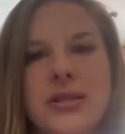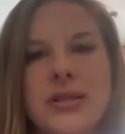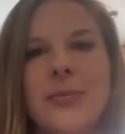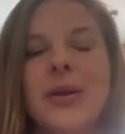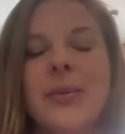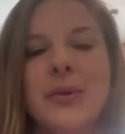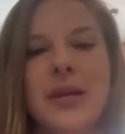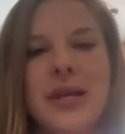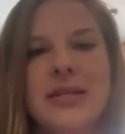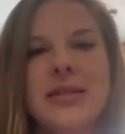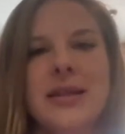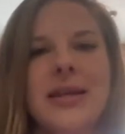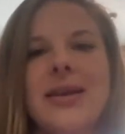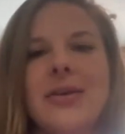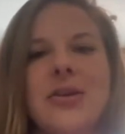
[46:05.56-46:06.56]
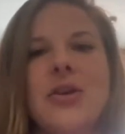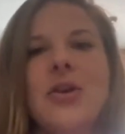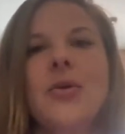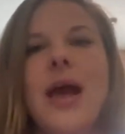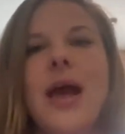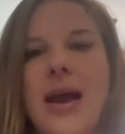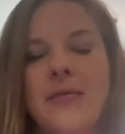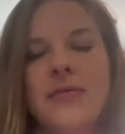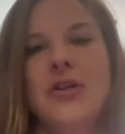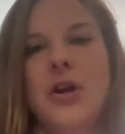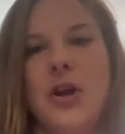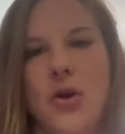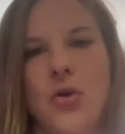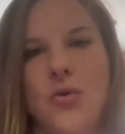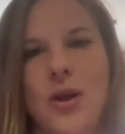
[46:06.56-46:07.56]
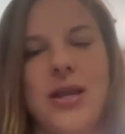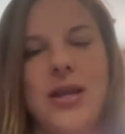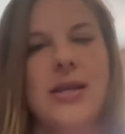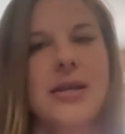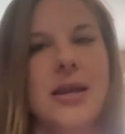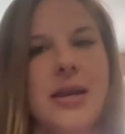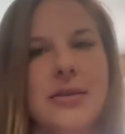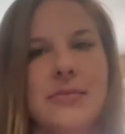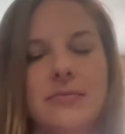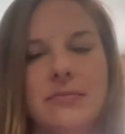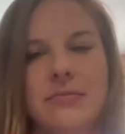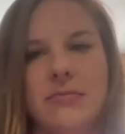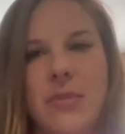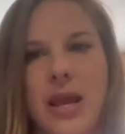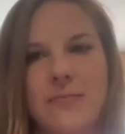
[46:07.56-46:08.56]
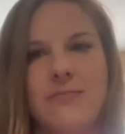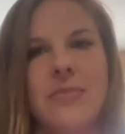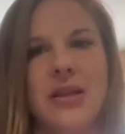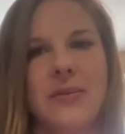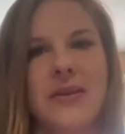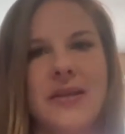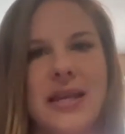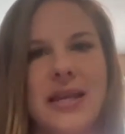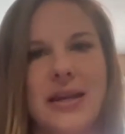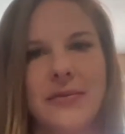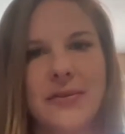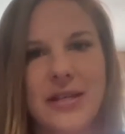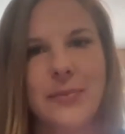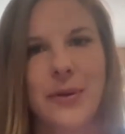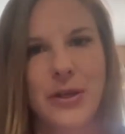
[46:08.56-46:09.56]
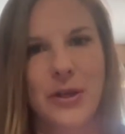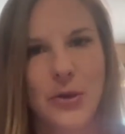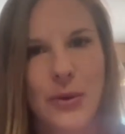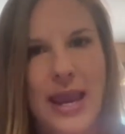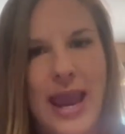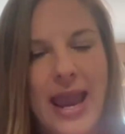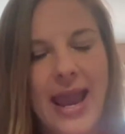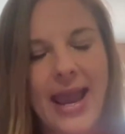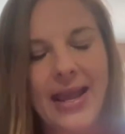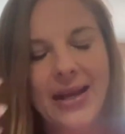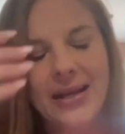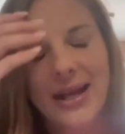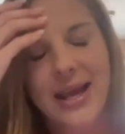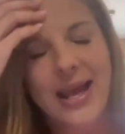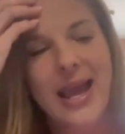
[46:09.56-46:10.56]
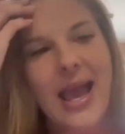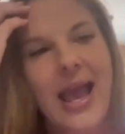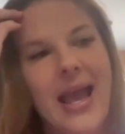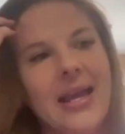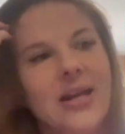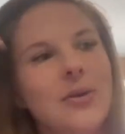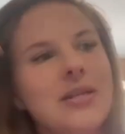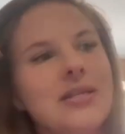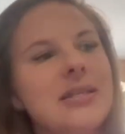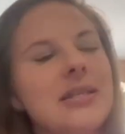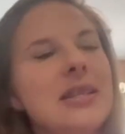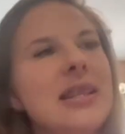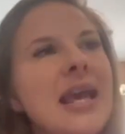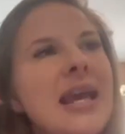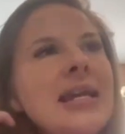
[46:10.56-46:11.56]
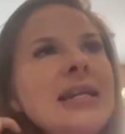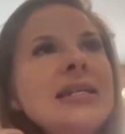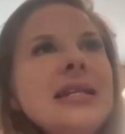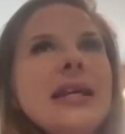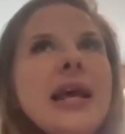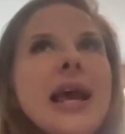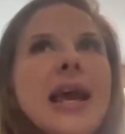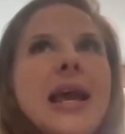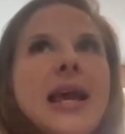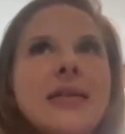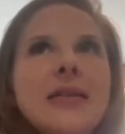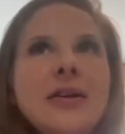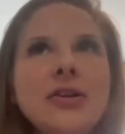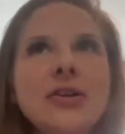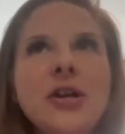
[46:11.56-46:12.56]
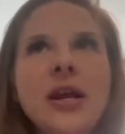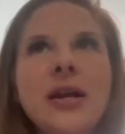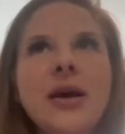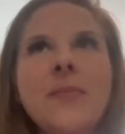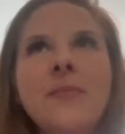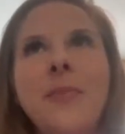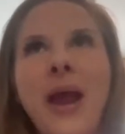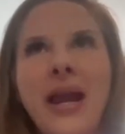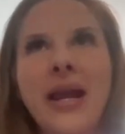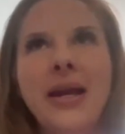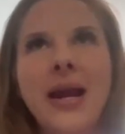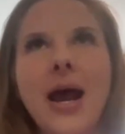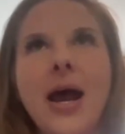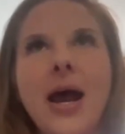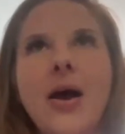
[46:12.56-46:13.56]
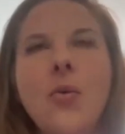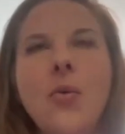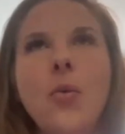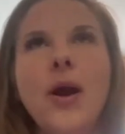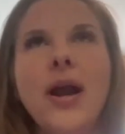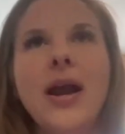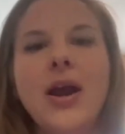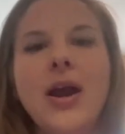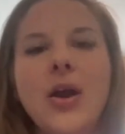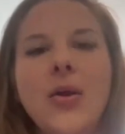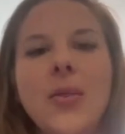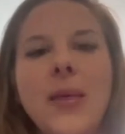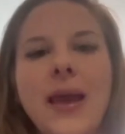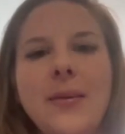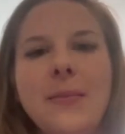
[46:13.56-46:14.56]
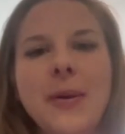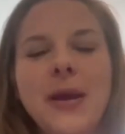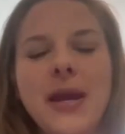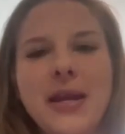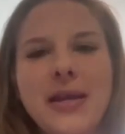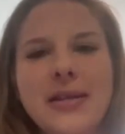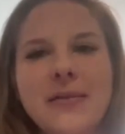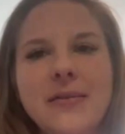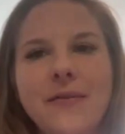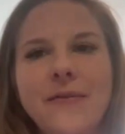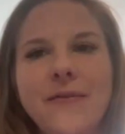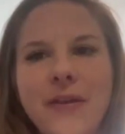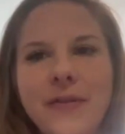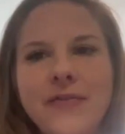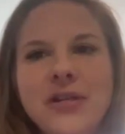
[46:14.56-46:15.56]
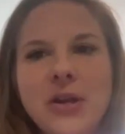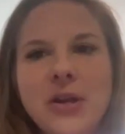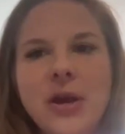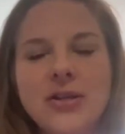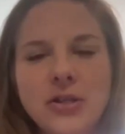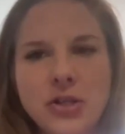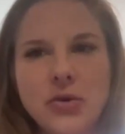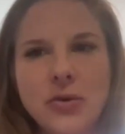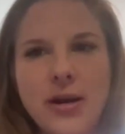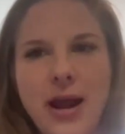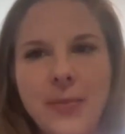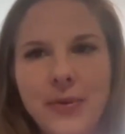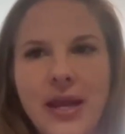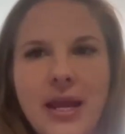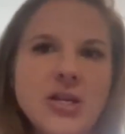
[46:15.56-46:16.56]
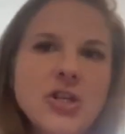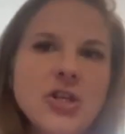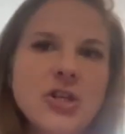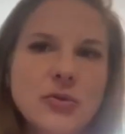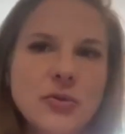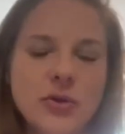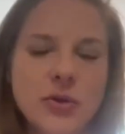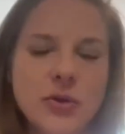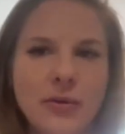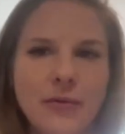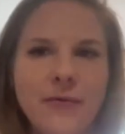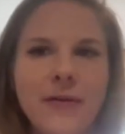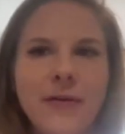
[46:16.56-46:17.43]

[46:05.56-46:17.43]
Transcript: some people easily. Now, you don't have to go and mint this NFT, but you can. Anyways, they're in a beta where they picked 50, you had to do an application because it was only